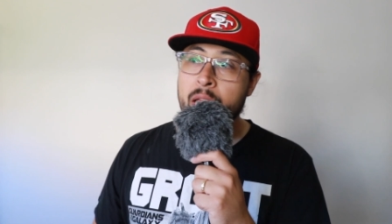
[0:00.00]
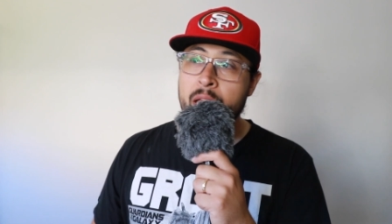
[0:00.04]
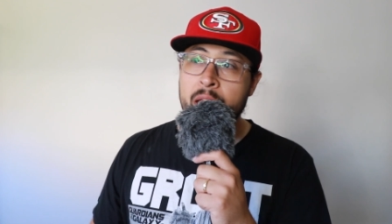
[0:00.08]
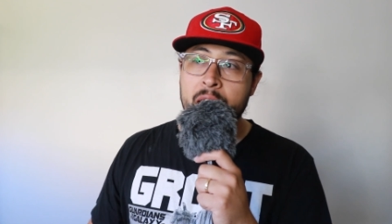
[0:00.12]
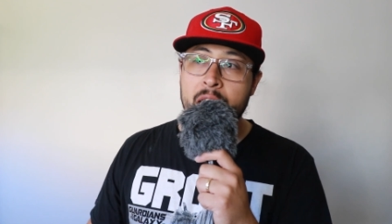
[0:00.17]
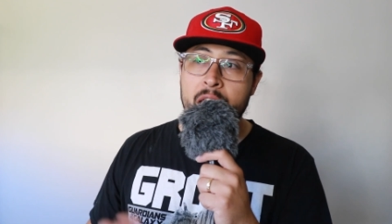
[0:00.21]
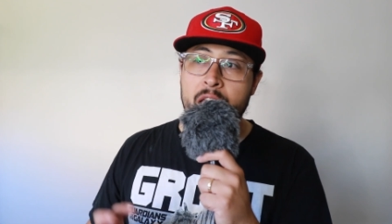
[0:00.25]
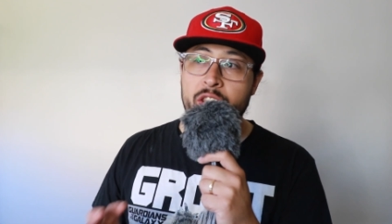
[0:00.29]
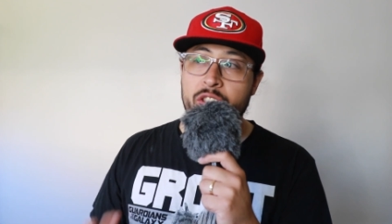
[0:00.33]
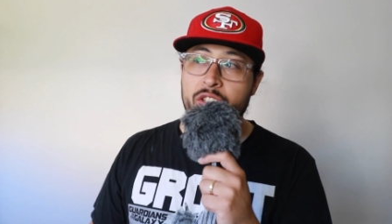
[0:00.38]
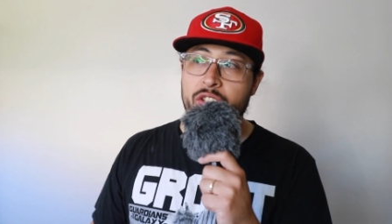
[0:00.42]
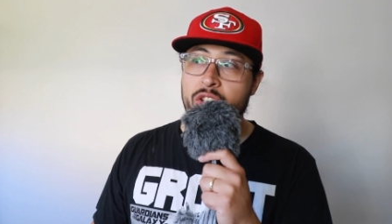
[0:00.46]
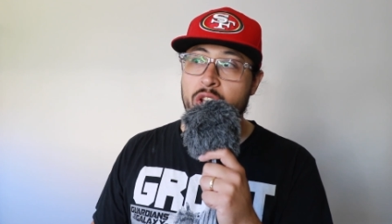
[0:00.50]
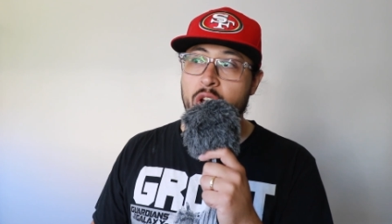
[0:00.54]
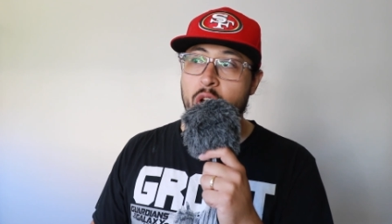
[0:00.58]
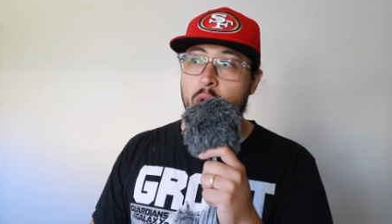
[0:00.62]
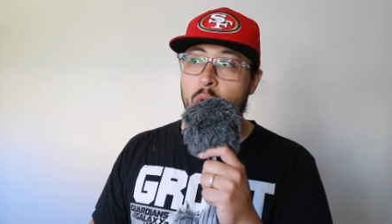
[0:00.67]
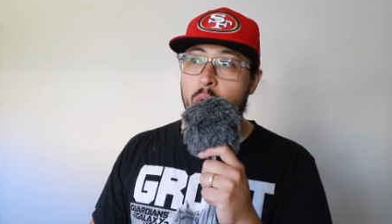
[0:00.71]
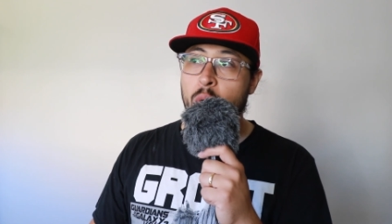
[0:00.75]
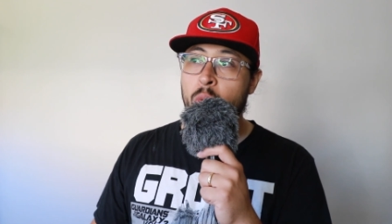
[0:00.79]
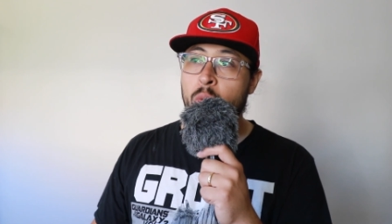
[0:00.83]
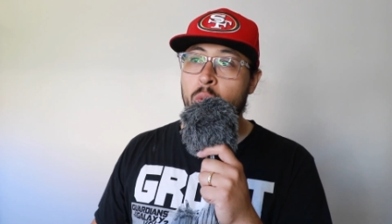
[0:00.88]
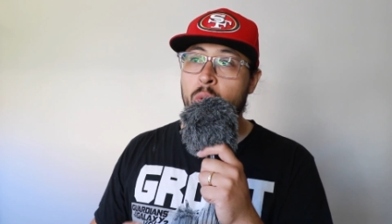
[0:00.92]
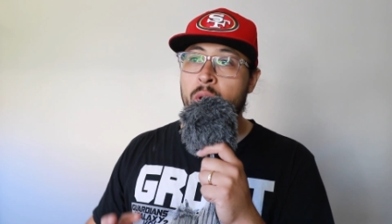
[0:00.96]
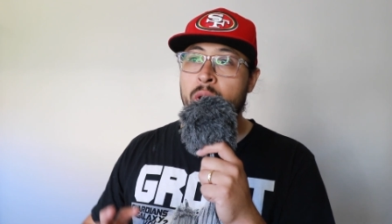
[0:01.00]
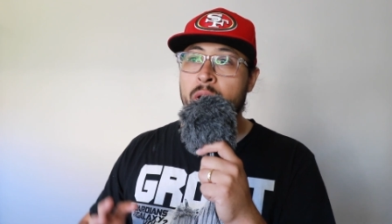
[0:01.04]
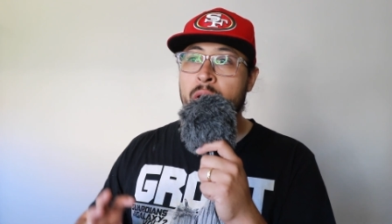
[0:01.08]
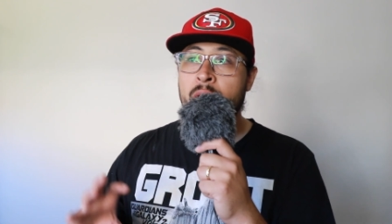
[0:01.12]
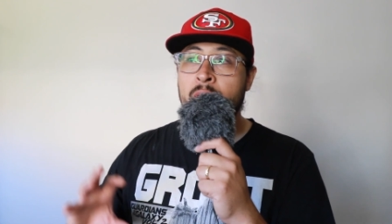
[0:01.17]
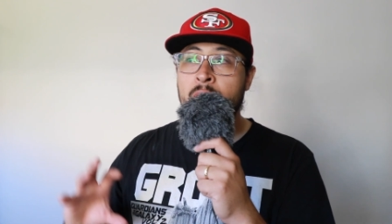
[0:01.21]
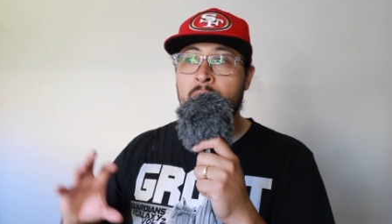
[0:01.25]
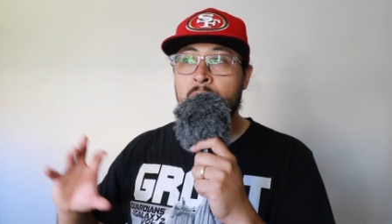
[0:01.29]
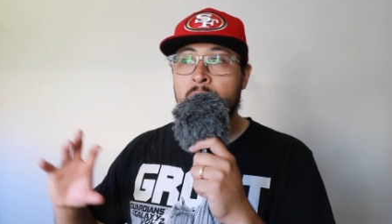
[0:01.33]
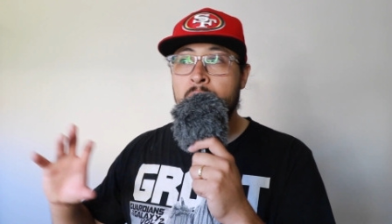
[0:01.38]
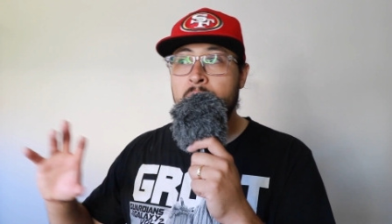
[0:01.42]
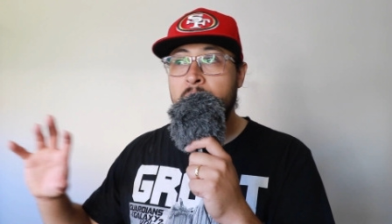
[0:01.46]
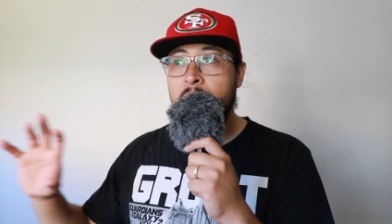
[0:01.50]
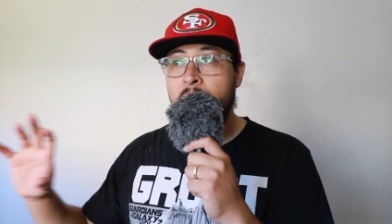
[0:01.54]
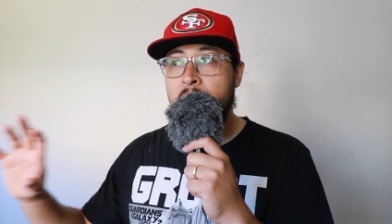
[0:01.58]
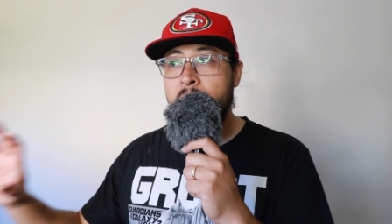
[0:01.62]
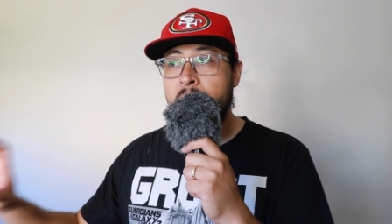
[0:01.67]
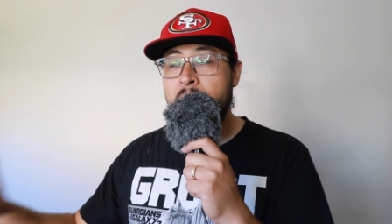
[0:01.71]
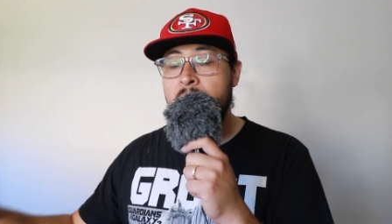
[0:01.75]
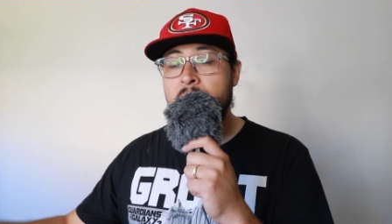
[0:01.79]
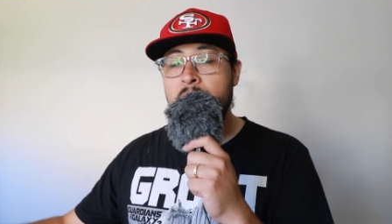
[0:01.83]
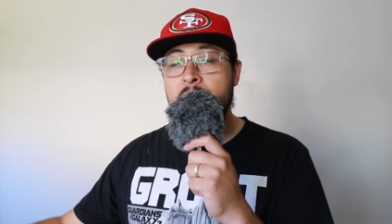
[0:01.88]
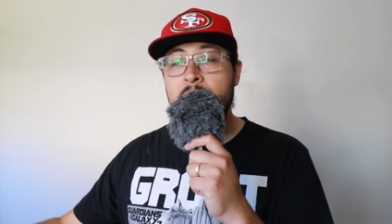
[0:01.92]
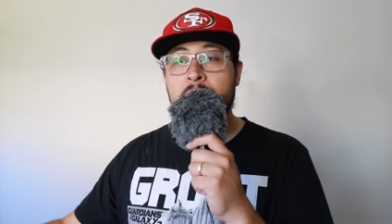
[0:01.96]
And so,
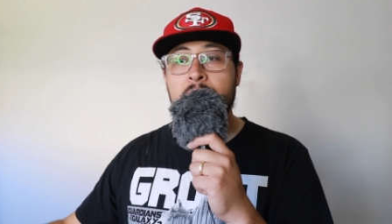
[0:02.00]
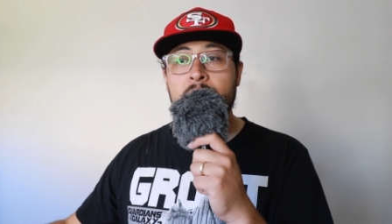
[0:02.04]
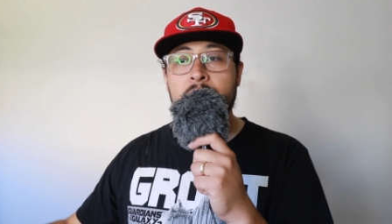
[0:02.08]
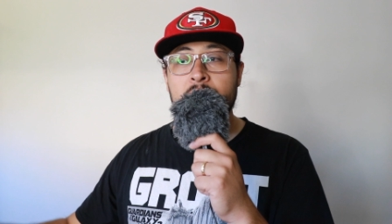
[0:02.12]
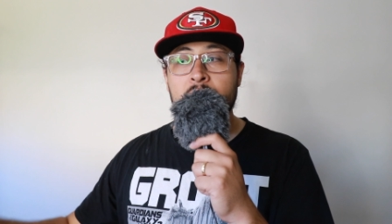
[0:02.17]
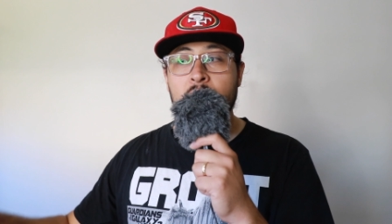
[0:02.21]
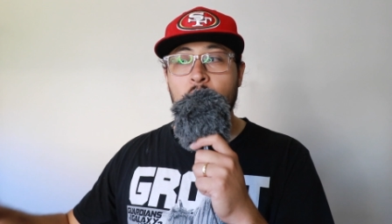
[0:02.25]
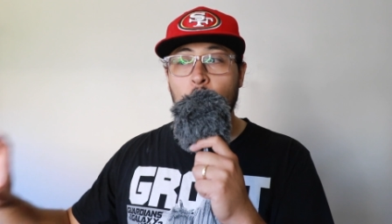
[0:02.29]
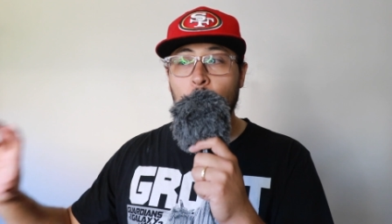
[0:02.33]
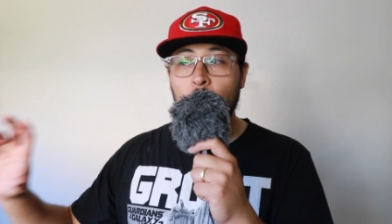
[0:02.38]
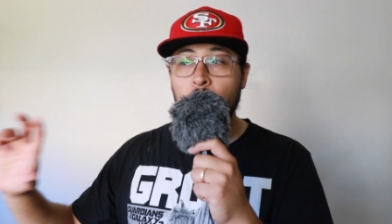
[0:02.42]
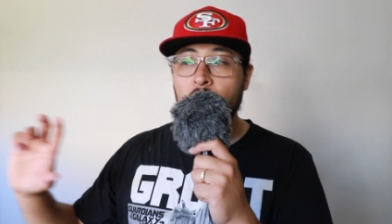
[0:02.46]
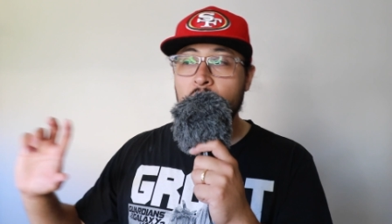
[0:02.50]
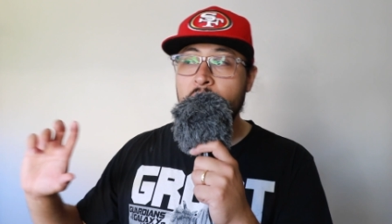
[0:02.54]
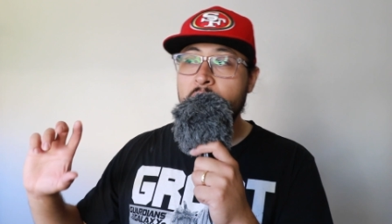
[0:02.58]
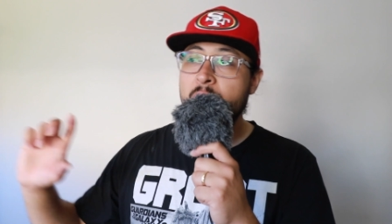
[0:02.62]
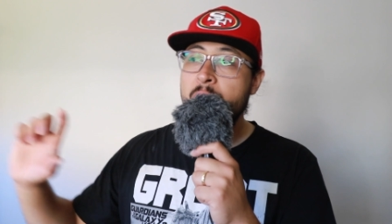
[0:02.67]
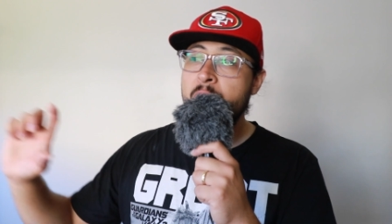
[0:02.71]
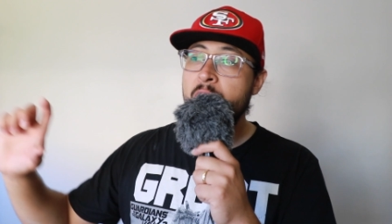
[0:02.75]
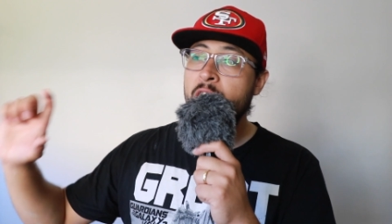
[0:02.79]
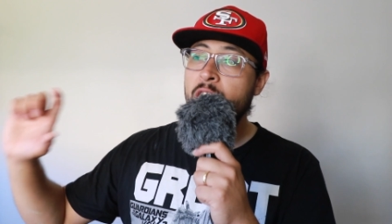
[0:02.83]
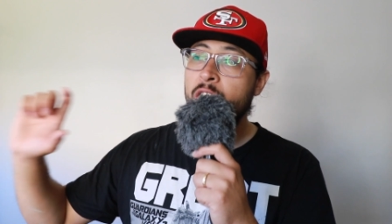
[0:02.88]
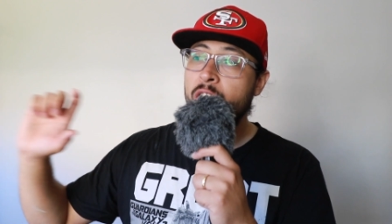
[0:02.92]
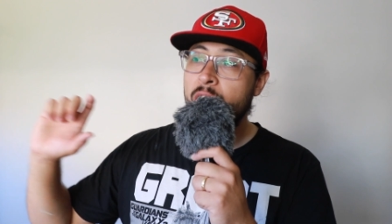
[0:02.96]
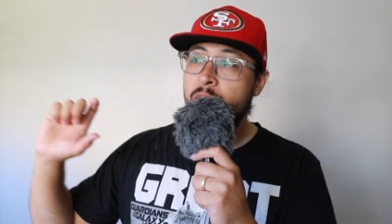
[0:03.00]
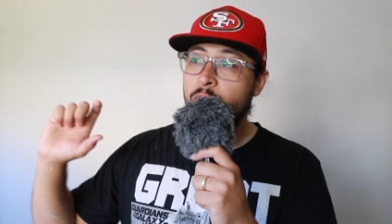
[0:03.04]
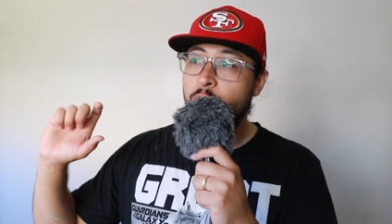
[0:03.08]
looking